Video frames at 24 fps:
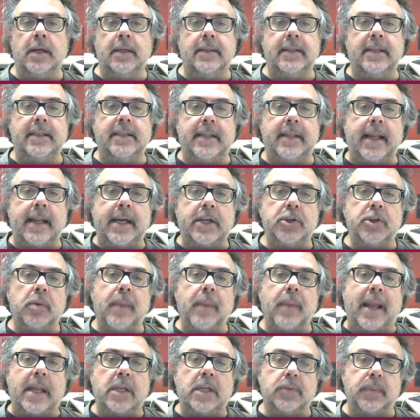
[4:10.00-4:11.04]
destination
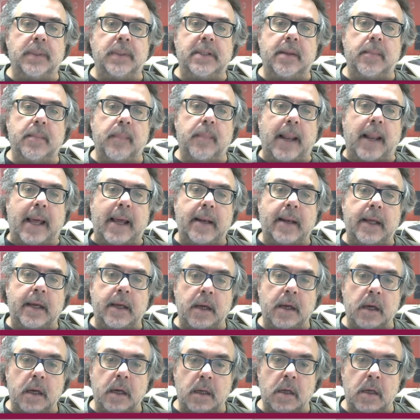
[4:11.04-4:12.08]
management and
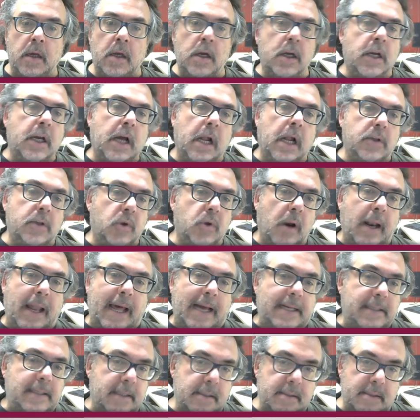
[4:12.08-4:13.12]
planning, cultural
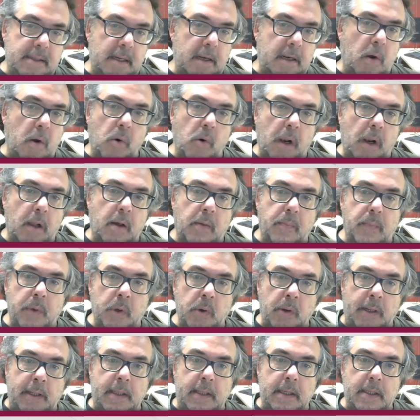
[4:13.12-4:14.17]
assets and local
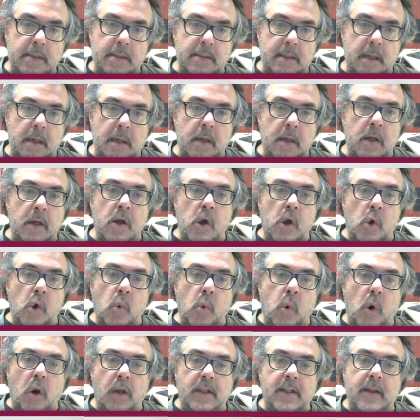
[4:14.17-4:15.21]
communities,
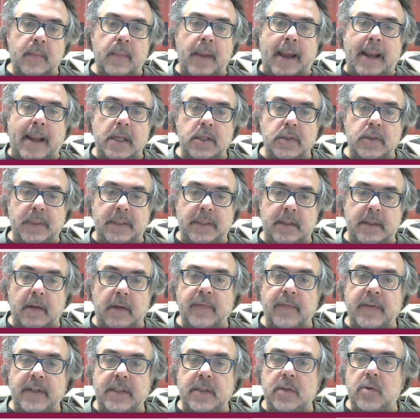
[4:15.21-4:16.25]
quality management
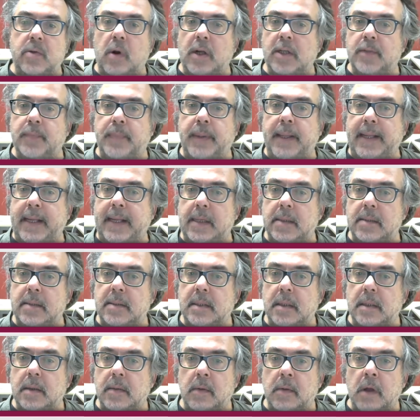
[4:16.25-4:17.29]
and visitor
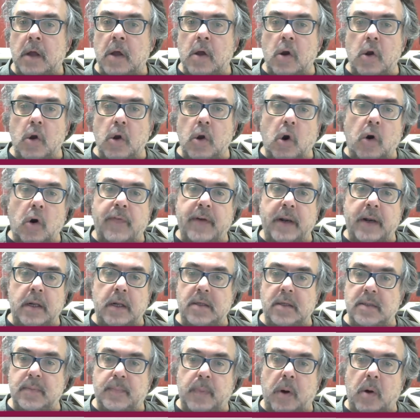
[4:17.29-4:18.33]
experience,
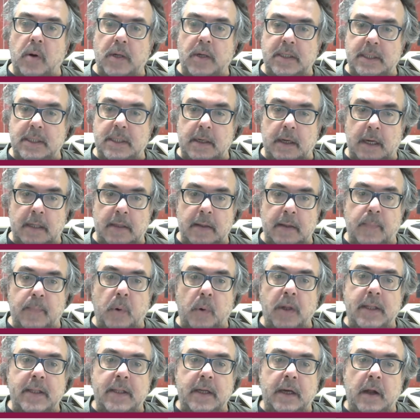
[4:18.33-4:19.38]
governance policy, and the
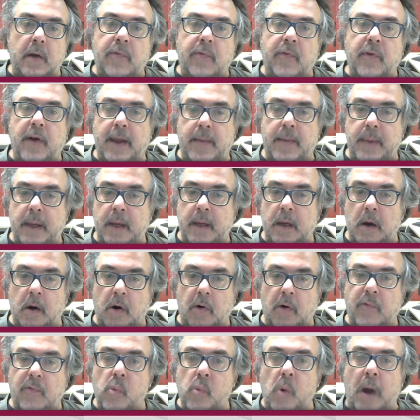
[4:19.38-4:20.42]
political framing
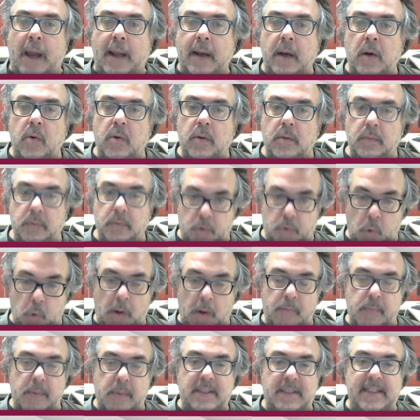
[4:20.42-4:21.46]
of wine loop
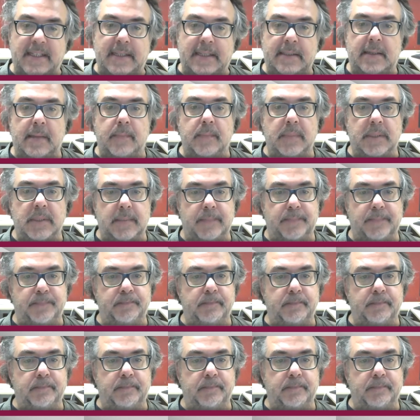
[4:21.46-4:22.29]
tourism systems.